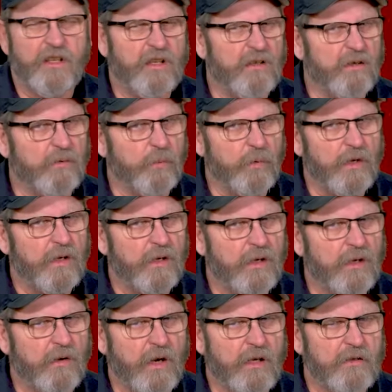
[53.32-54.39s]
is real
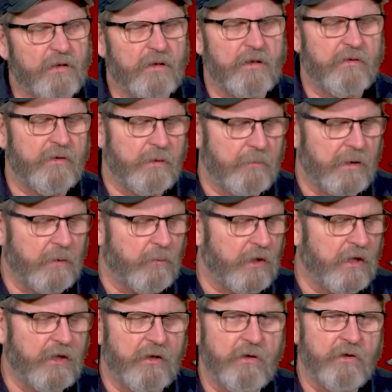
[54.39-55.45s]
aggressive, you might
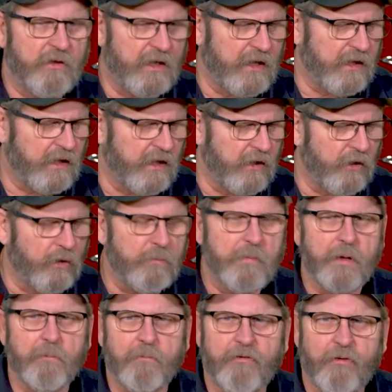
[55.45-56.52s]
want to use like an
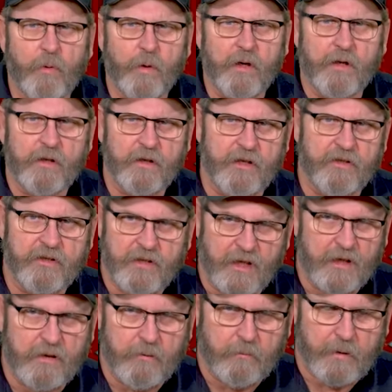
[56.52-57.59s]
aluminum foil
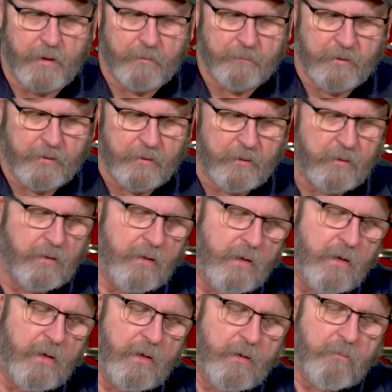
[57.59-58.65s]
instead to wrap it.
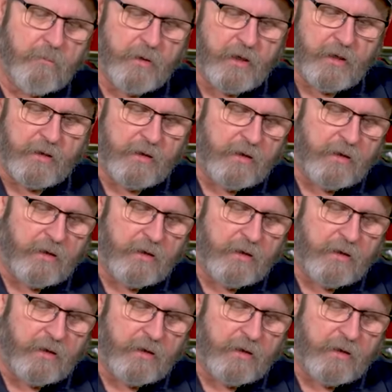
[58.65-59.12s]
But